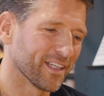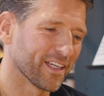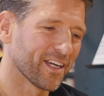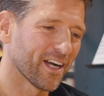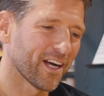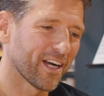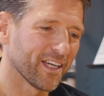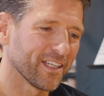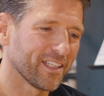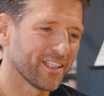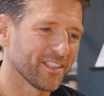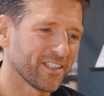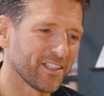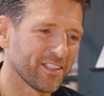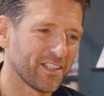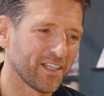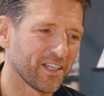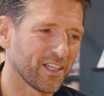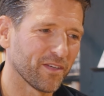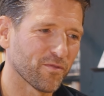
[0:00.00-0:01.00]
guide that I
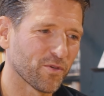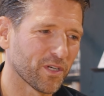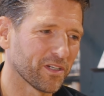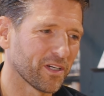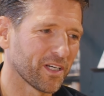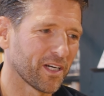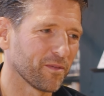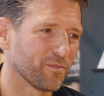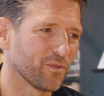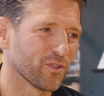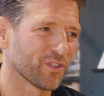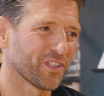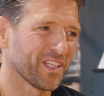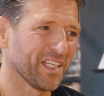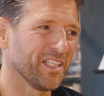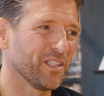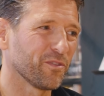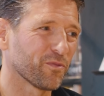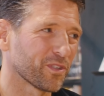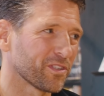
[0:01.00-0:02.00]
say, well, I'm not
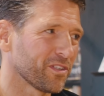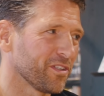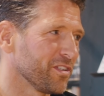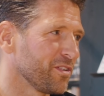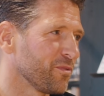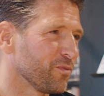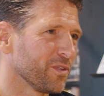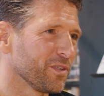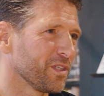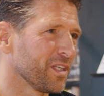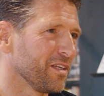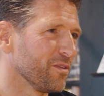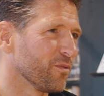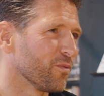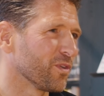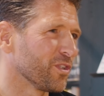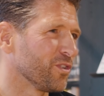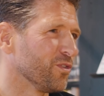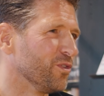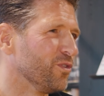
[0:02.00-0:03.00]
interested in
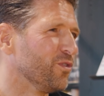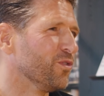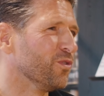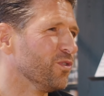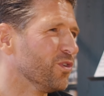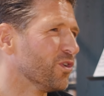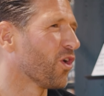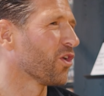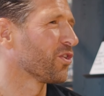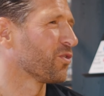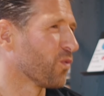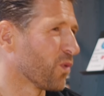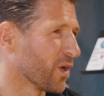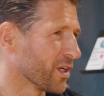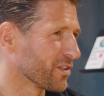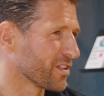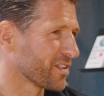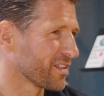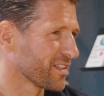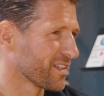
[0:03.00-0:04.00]
what you do not
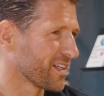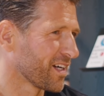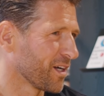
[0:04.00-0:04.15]
want.